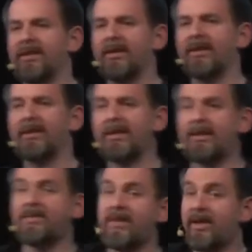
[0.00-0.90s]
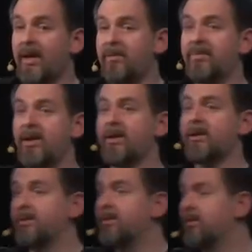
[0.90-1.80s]
or I want to demonstrate to
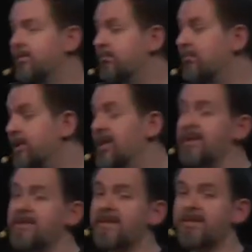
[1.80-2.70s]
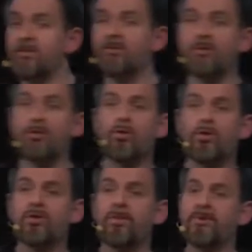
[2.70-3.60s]
you the relative sizes of
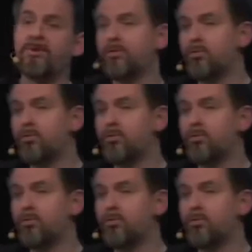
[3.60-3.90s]
things.